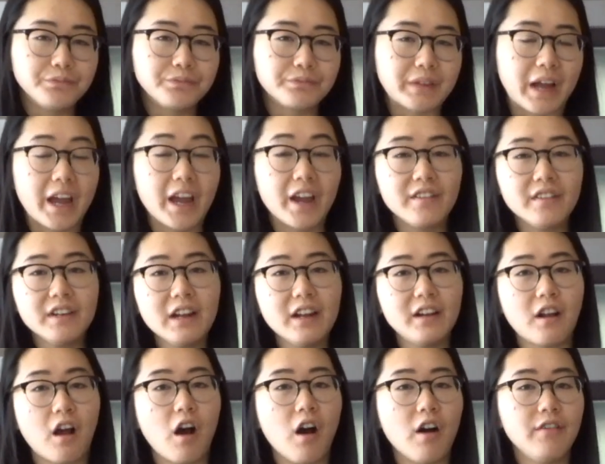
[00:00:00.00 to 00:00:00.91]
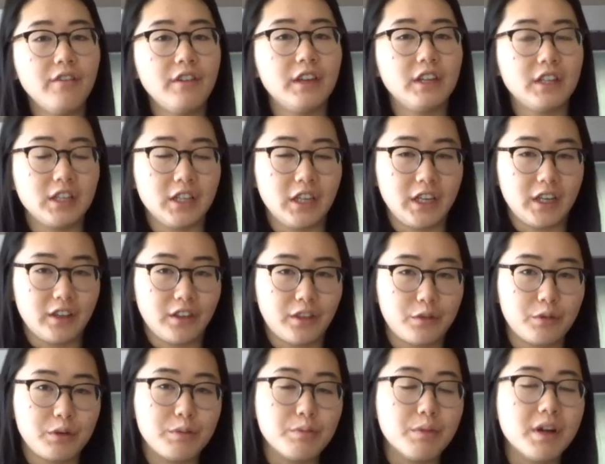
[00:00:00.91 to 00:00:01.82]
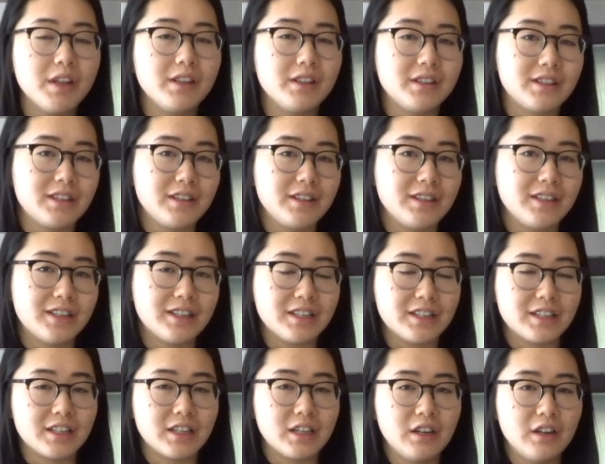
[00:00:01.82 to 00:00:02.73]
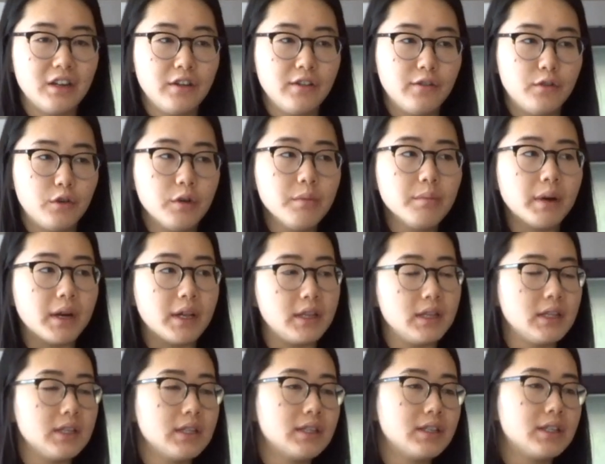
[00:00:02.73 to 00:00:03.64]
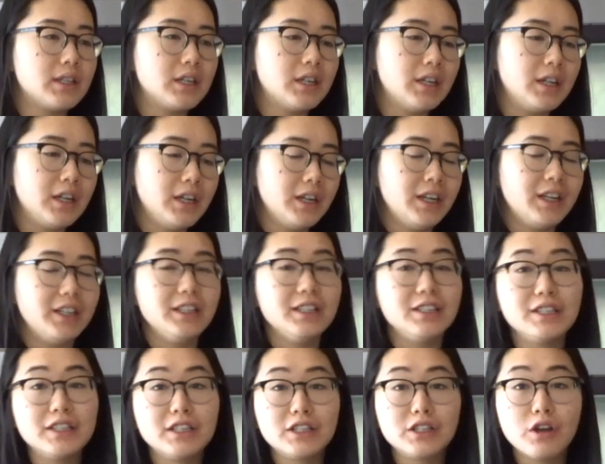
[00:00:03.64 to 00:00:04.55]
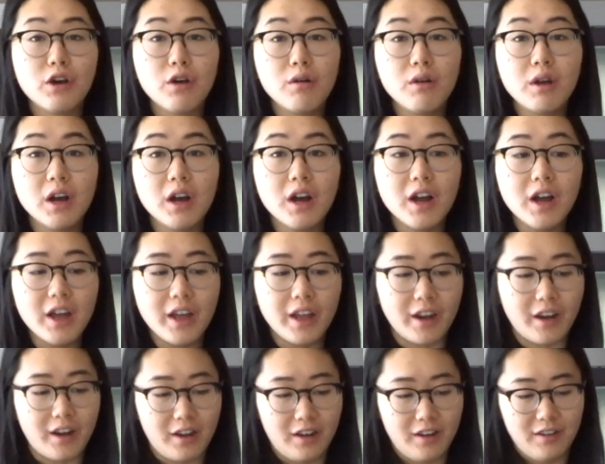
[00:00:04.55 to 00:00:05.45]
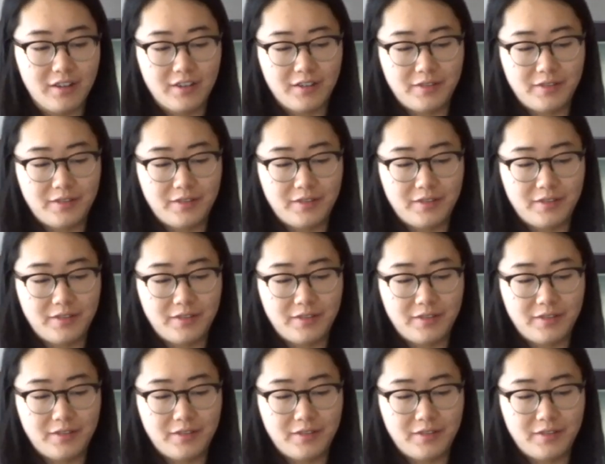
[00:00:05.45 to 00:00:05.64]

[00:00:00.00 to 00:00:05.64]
I haven't had coffee in like 3 months, and this is 4 months. And this is so good.